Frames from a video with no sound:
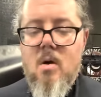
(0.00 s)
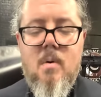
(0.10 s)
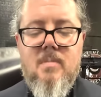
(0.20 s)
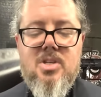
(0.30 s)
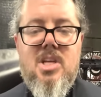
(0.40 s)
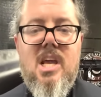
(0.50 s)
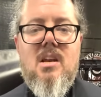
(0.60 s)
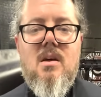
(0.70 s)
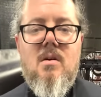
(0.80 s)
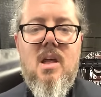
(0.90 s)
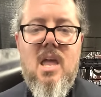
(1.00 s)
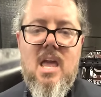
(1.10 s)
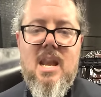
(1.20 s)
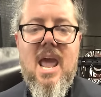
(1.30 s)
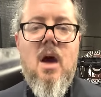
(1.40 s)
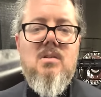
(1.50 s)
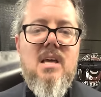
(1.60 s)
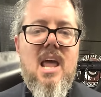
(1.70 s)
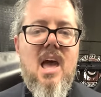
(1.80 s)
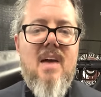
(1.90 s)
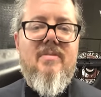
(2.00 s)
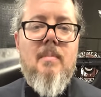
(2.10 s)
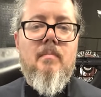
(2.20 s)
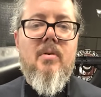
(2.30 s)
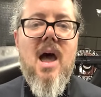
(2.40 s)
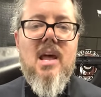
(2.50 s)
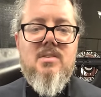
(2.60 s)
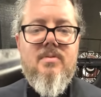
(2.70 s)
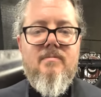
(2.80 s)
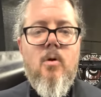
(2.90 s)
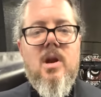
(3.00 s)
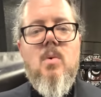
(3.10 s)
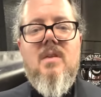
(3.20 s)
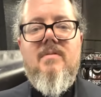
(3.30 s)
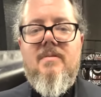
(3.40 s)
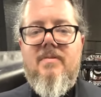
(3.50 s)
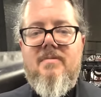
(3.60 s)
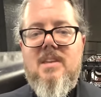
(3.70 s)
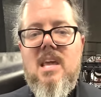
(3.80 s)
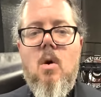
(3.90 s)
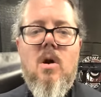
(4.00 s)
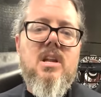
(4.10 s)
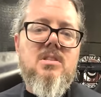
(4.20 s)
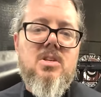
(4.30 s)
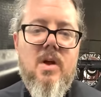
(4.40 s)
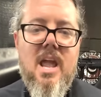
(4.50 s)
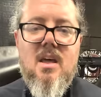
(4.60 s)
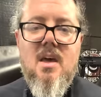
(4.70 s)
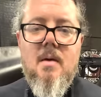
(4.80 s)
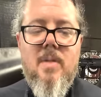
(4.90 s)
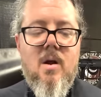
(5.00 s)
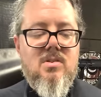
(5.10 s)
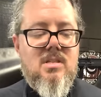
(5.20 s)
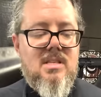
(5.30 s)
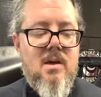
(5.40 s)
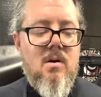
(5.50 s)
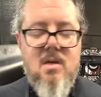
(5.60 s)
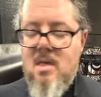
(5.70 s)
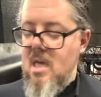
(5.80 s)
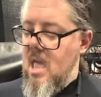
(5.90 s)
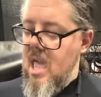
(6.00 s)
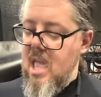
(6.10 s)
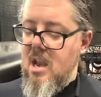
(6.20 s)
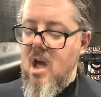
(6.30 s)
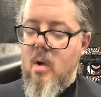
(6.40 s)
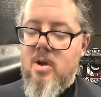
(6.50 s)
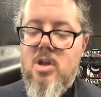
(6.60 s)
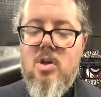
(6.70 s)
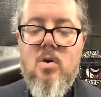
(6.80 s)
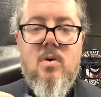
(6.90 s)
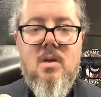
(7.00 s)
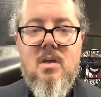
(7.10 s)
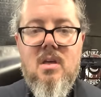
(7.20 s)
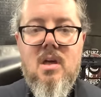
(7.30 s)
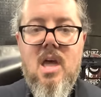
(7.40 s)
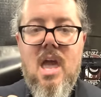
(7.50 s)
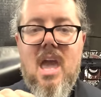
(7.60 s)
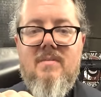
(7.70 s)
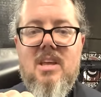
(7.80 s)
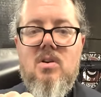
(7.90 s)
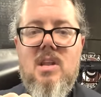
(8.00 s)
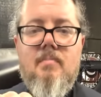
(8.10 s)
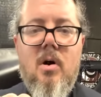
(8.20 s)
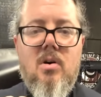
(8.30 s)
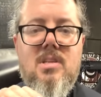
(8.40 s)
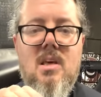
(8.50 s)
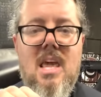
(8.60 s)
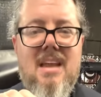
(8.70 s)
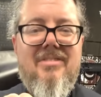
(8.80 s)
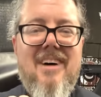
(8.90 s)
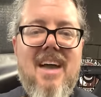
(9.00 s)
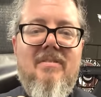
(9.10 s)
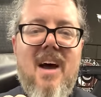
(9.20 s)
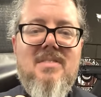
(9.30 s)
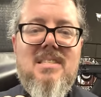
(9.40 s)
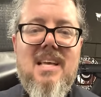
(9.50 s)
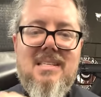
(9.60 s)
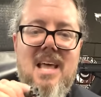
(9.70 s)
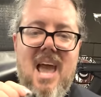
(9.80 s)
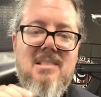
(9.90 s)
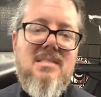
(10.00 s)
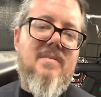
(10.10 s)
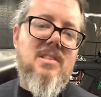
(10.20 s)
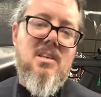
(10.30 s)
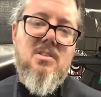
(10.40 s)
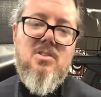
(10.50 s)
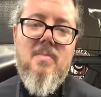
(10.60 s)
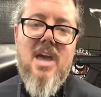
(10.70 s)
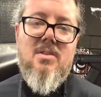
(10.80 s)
machined in-house at FM Products from 41B50 ordnance grade barrel steel, and our new heavy-duty bolt in 5.56 and 7.62 by